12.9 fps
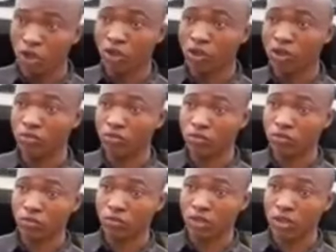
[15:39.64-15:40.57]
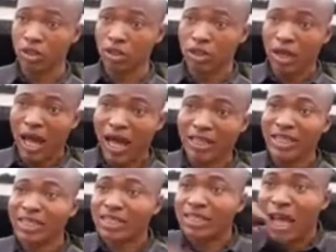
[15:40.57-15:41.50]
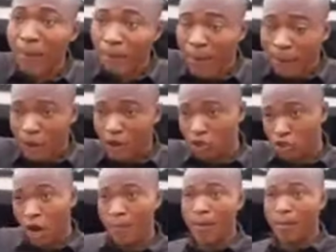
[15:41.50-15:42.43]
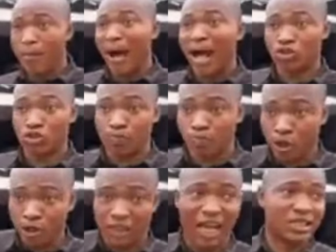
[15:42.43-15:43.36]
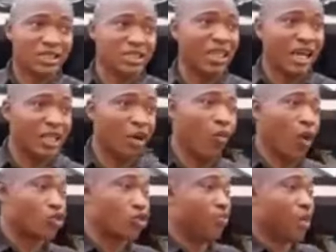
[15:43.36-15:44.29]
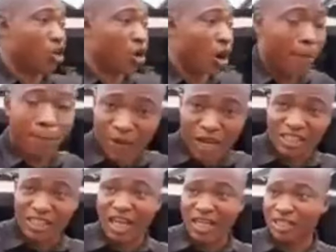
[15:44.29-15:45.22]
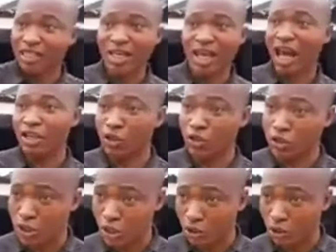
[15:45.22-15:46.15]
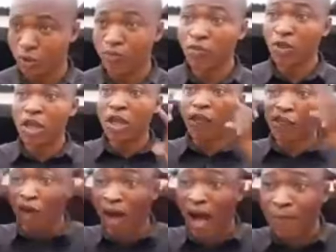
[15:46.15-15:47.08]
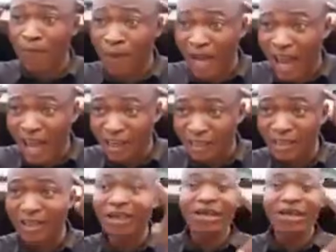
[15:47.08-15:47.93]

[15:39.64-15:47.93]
you, and these same people is coming back to protest that they want to become president, and you steal. If you have brain,